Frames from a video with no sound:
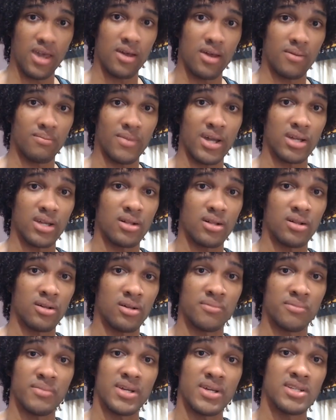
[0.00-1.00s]
Michael
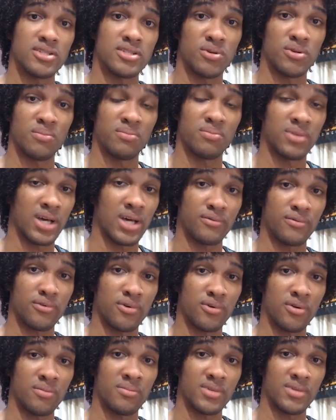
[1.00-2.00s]
on mainstream
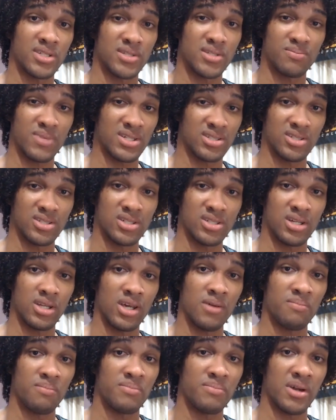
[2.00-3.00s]
platform, especially in
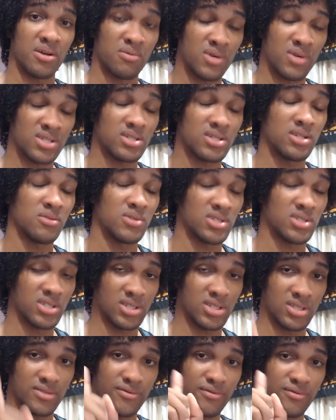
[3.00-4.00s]
Impact Wrestling, which
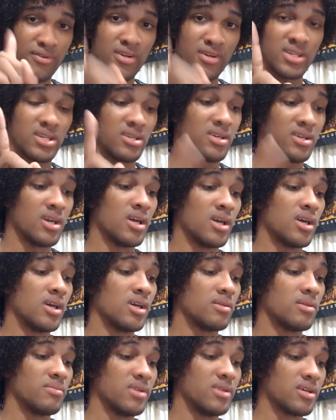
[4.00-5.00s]
is funny
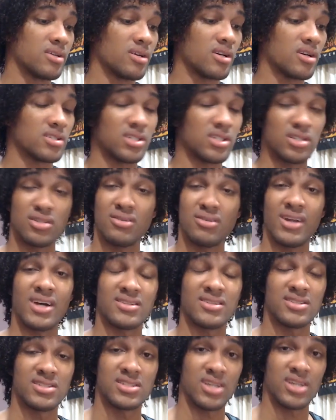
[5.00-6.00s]
because in
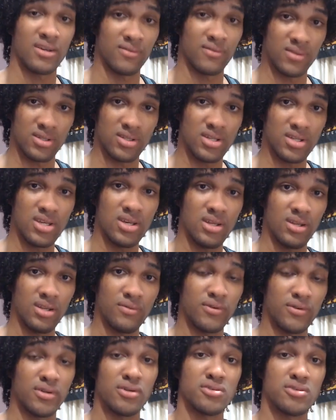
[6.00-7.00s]
2017,
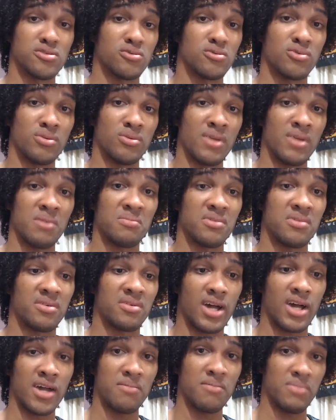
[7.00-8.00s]
for those who
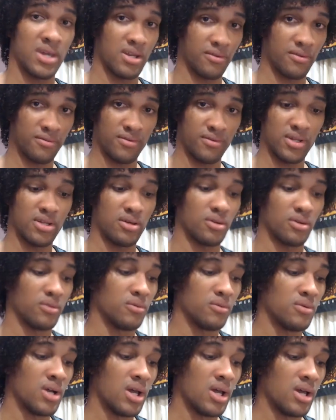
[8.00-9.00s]
remember, I made a
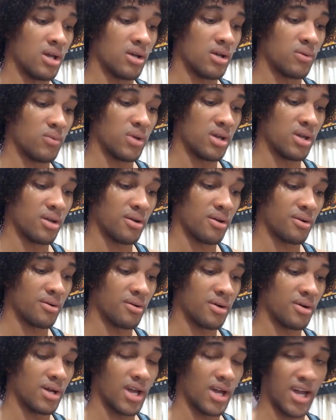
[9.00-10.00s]
video
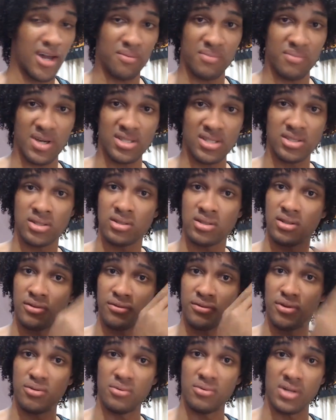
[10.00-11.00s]
where I mentioned a
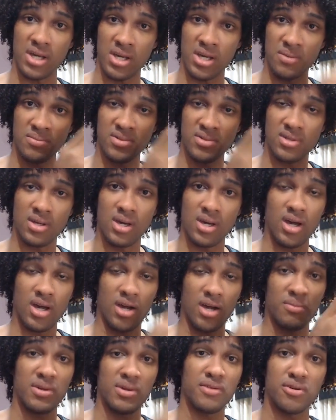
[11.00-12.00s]
few names.
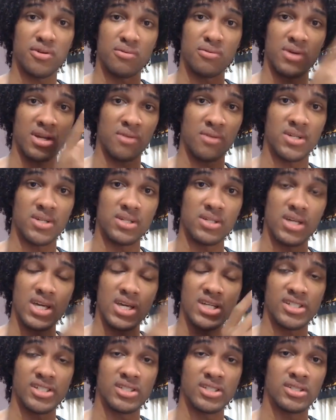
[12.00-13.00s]
I made a few
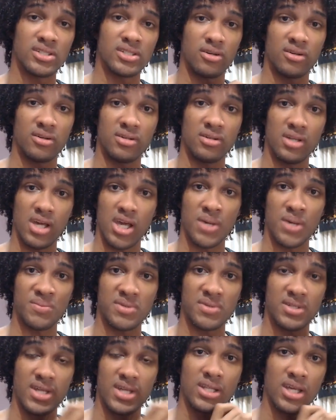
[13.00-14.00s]
recommendations on
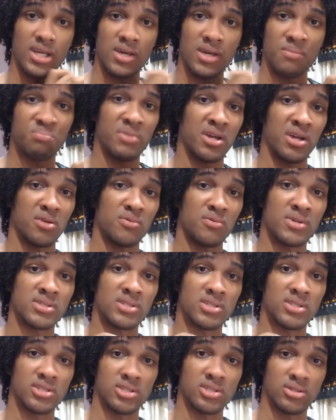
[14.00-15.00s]
names that Impact
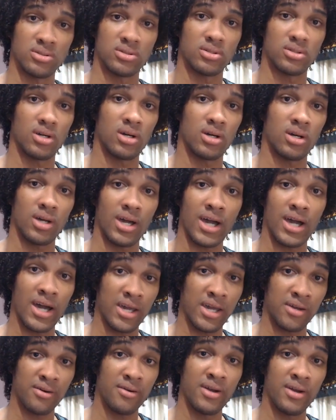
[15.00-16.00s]
Wrestling should
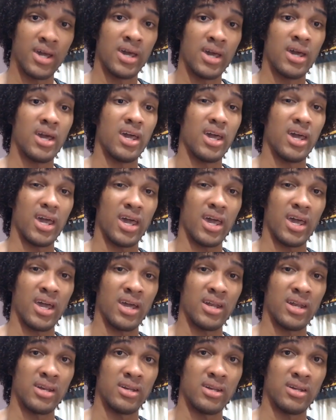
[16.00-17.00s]
hire.
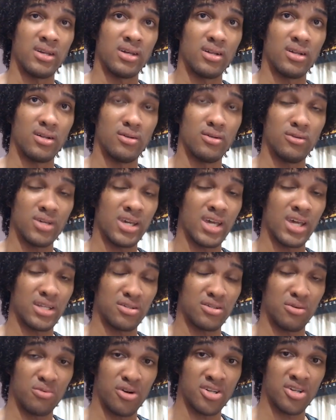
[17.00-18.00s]
And looking
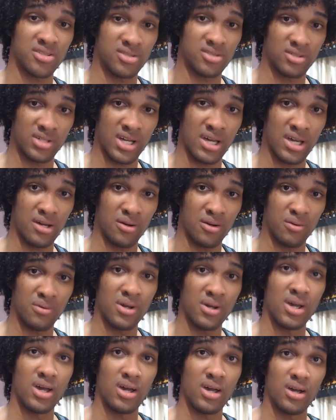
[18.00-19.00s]
at the roster now,
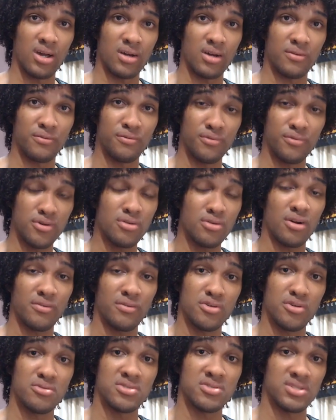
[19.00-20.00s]
a few
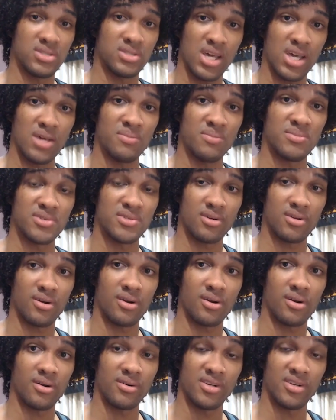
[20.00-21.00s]
of those names
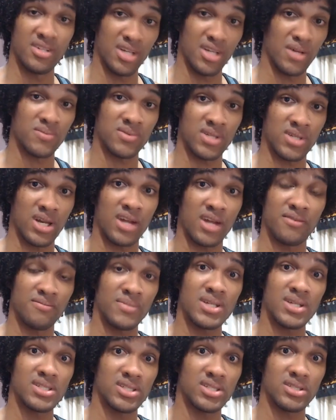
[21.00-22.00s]
are the names that I've
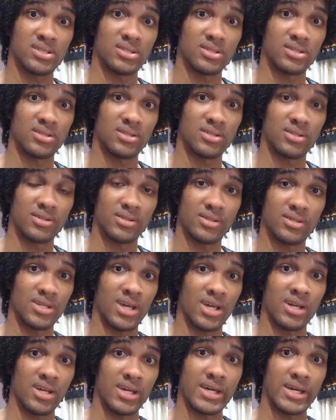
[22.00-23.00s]
mentioned
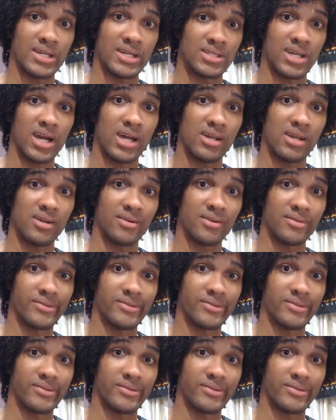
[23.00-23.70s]
TNA has hired.